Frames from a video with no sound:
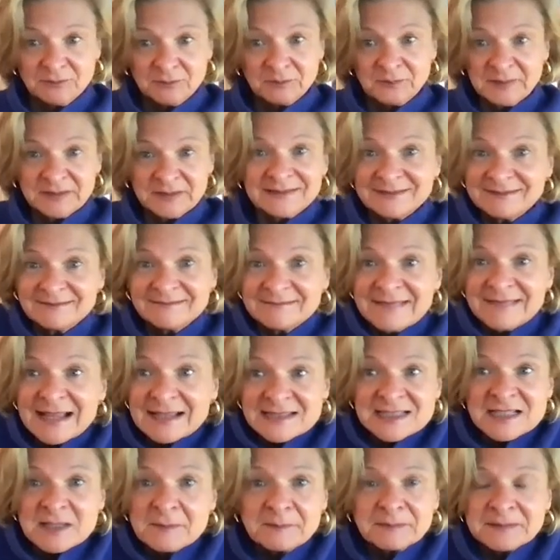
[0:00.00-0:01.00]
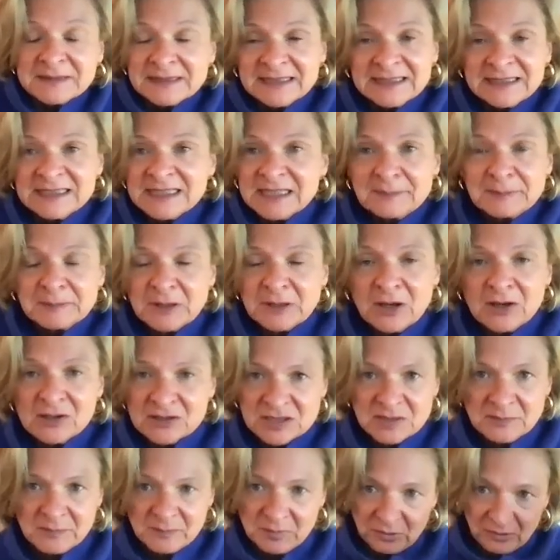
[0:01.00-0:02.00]
but that's completely
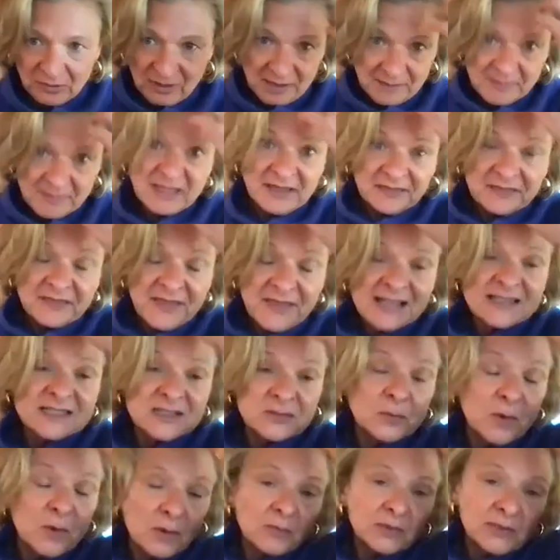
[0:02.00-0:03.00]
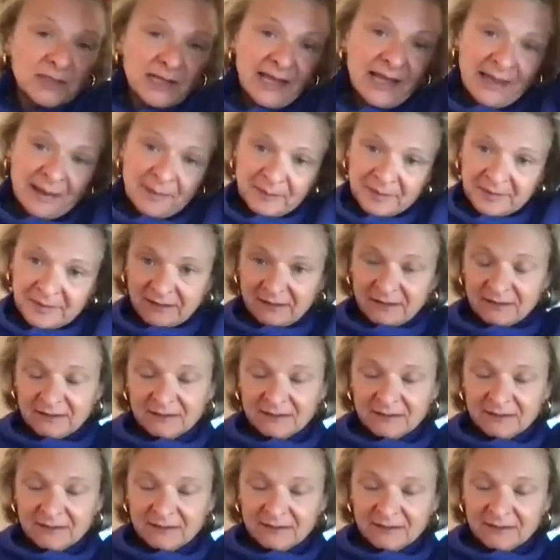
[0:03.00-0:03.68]
plausible. I mean, that's what would happen.